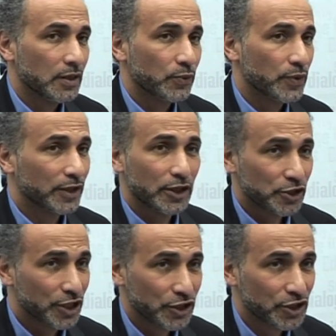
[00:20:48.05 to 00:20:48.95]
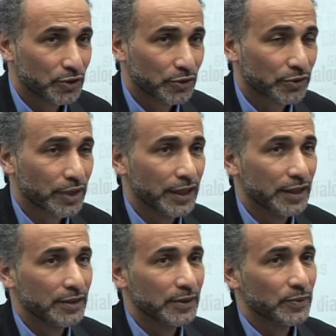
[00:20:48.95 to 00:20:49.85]
we are not changing the
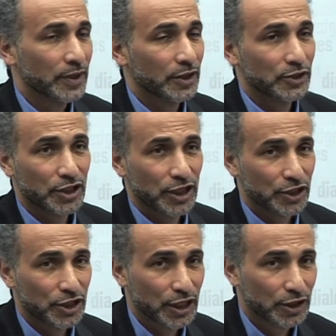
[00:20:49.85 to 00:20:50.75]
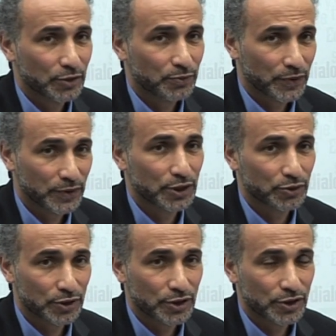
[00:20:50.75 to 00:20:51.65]
Quran, we are not changing the prophetic
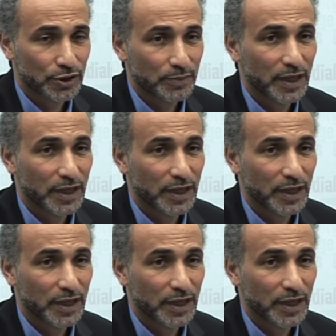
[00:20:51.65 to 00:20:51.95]
tradition,